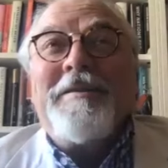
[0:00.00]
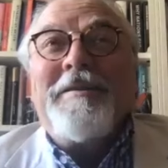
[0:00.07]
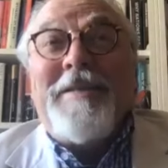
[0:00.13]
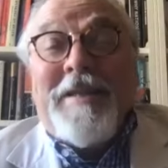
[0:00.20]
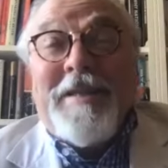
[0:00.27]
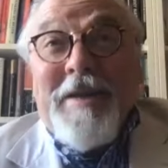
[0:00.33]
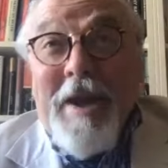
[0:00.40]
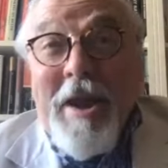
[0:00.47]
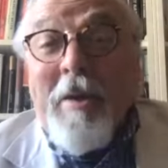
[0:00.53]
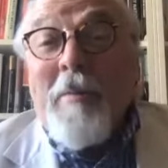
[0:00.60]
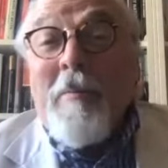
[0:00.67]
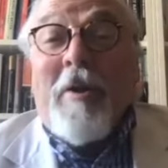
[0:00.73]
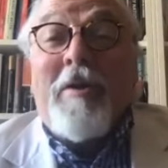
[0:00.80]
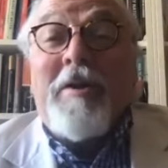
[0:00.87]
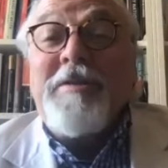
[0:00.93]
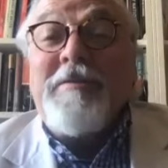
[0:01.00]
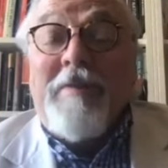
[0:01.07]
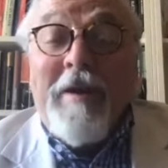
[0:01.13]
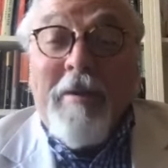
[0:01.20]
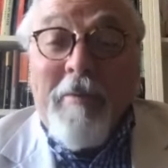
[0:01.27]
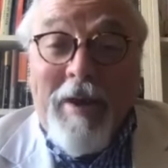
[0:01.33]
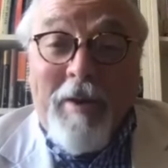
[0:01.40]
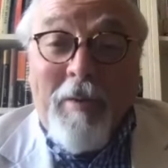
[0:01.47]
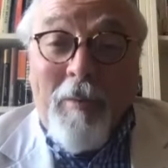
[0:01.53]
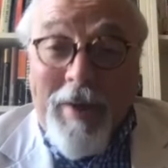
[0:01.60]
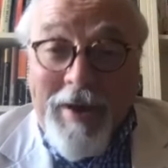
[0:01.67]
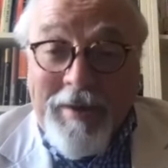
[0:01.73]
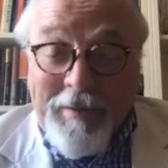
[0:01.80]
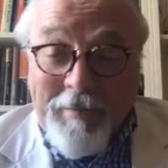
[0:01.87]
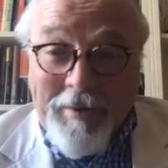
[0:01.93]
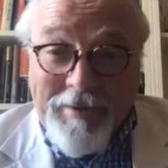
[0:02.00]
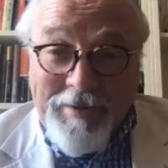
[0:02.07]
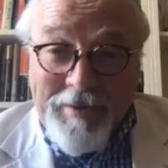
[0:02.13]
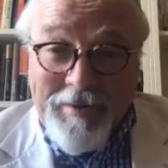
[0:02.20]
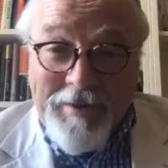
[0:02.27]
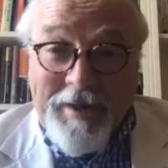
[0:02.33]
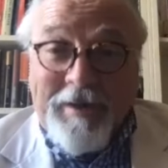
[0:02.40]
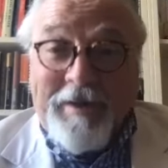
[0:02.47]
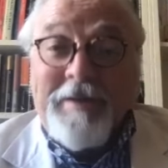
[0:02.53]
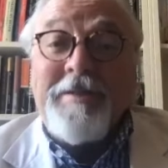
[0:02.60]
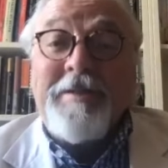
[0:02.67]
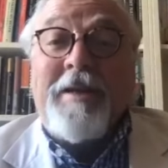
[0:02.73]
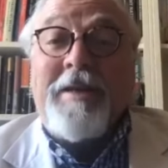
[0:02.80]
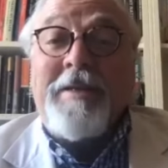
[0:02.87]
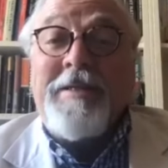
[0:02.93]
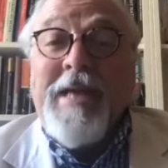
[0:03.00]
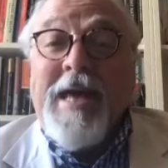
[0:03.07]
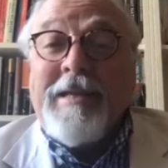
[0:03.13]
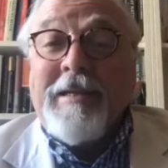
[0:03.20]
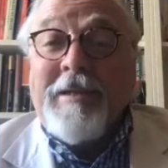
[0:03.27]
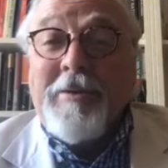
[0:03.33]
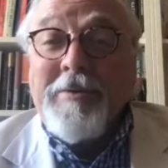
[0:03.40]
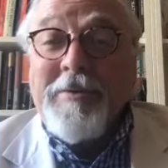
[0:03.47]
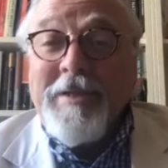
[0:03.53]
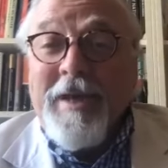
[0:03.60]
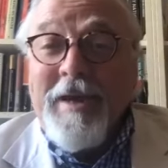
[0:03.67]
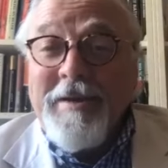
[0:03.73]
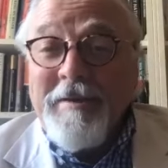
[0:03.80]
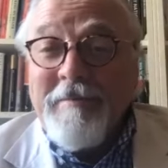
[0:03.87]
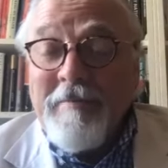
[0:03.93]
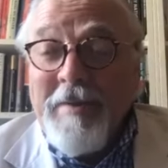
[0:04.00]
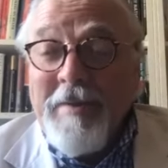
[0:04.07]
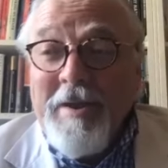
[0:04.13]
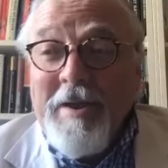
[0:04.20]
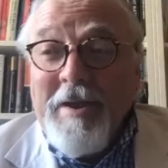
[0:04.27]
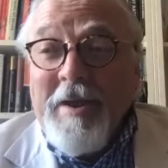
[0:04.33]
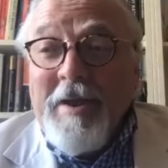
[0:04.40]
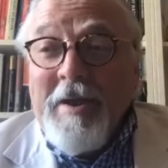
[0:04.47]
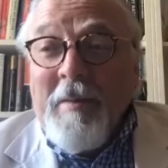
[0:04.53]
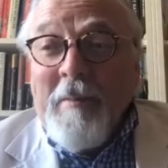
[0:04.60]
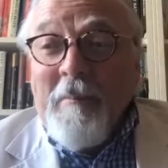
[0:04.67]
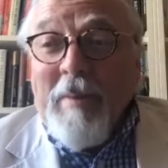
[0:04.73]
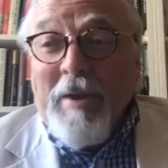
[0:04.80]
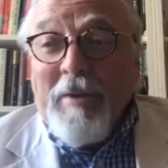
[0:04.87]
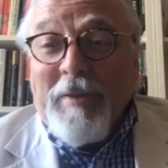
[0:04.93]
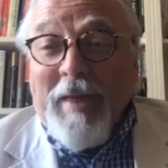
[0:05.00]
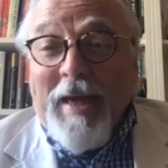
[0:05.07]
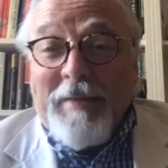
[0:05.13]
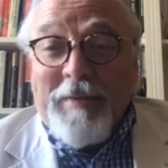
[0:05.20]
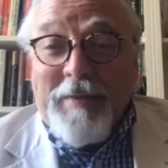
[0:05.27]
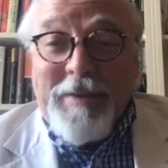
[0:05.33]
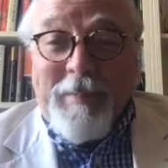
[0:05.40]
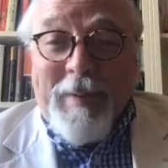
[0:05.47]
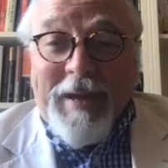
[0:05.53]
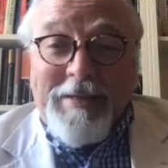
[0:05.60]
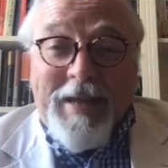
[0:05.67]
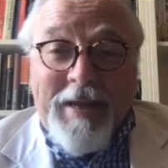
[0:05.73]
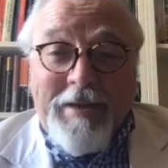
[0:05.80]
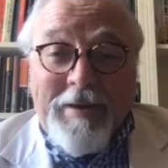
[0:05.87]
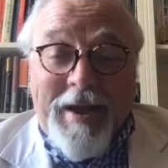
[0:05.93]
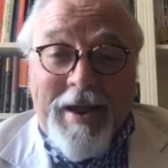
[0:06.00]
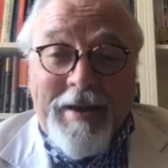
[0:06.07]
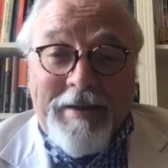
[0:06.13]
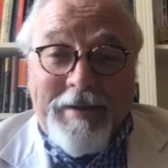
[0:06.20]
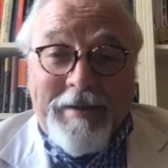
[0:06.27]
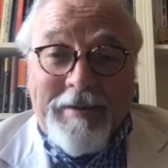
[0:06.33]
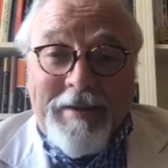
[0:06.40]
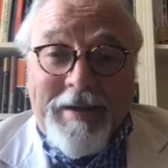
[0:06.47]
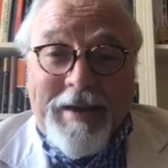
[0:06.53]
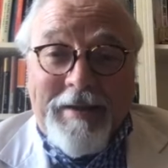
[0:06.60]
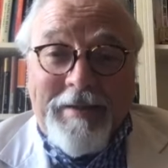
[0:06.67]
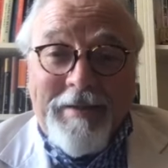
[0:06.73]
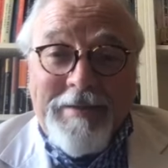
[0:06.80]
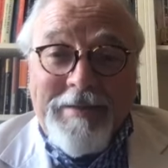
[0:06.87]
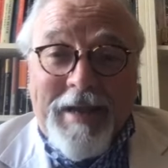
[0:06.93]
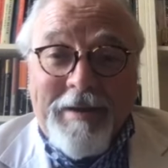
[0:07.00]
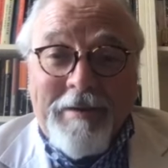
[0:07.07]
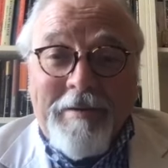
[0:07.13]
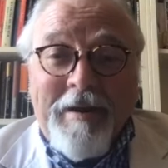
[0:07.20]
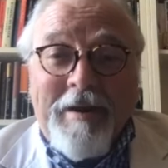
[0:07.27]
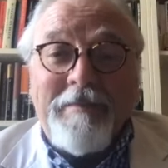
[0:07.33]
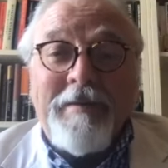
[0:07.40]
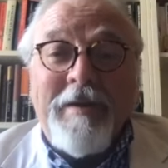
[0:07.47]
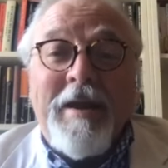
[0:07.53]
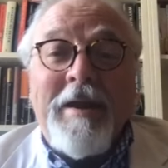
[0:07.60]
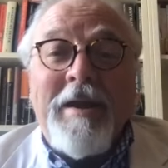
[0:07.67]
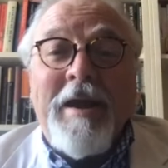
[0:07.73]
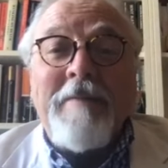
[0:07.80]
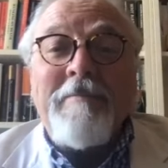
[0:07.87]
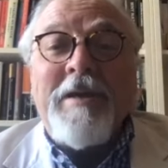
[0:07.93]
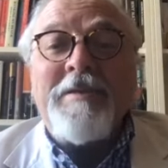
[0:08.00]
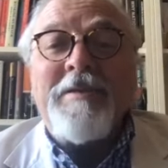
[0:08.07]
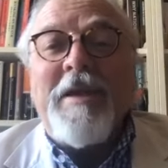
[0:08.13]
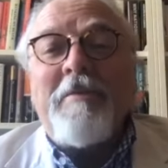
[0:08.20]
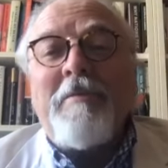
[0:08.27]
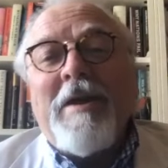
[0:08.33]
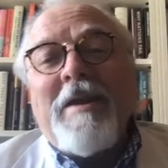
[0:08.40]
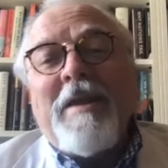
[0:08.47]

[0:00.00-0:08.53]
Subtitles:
did know Boris very well when he was a journalist. I sat alongside him both at the Spectator and at the Telegraph. And I must say, when he